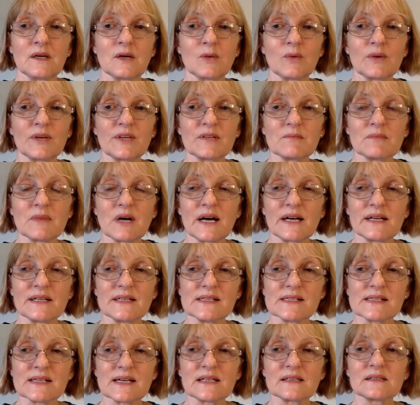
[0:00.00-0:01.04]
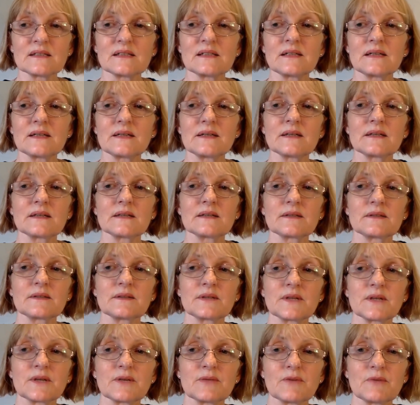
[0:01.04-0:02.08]
when the mind is unclear,
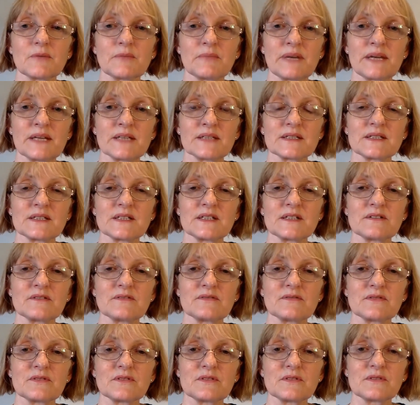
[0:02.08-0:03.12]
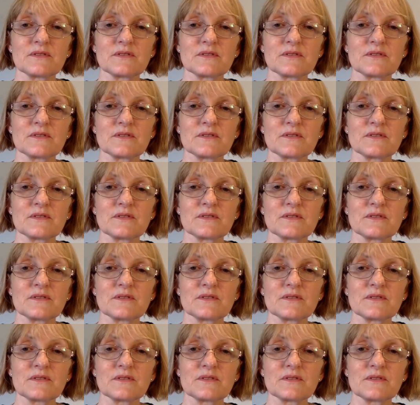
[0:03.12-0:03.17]
repetitive,